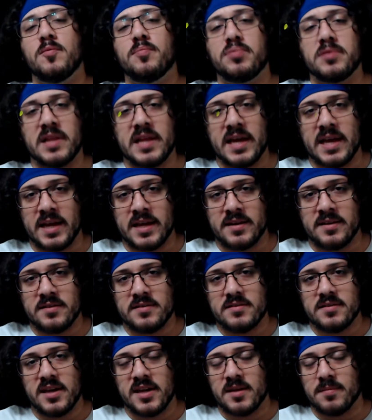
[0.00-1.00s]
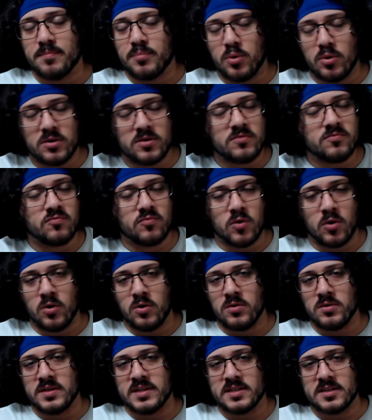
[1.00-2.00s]
played an important
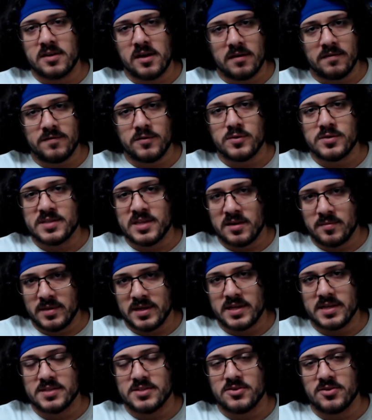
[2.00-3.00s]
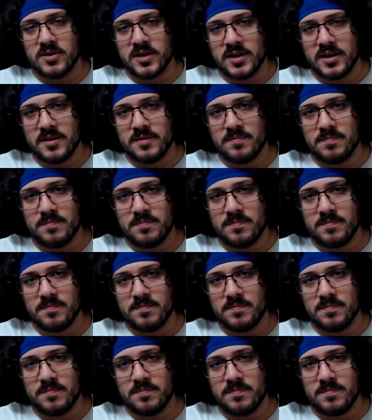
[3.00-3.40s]
role in Kung Fu cinema history.